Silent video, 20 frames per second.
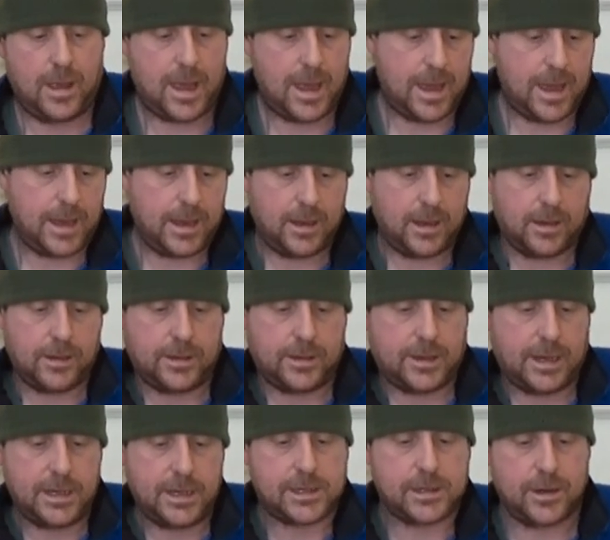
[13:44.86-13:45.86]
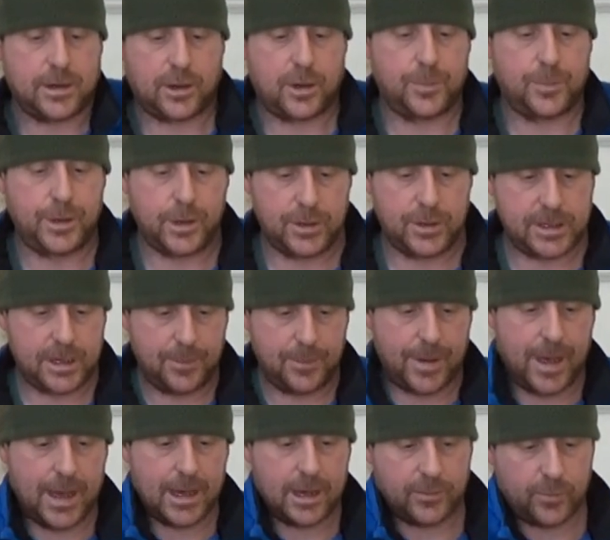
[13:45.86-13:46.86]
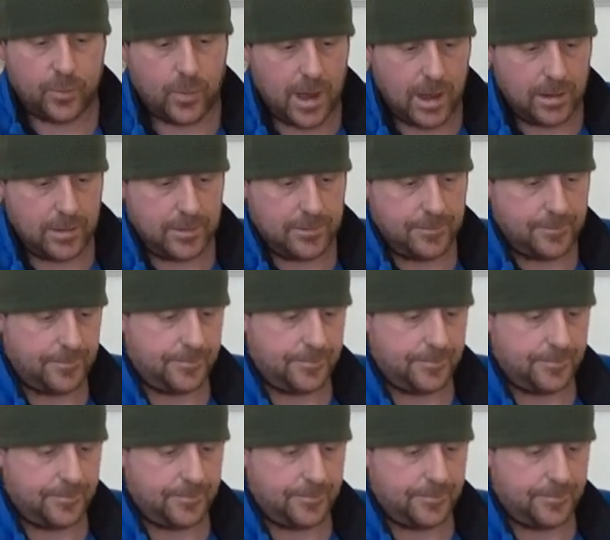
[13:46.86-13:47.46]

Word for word: a decent commuting bag as well.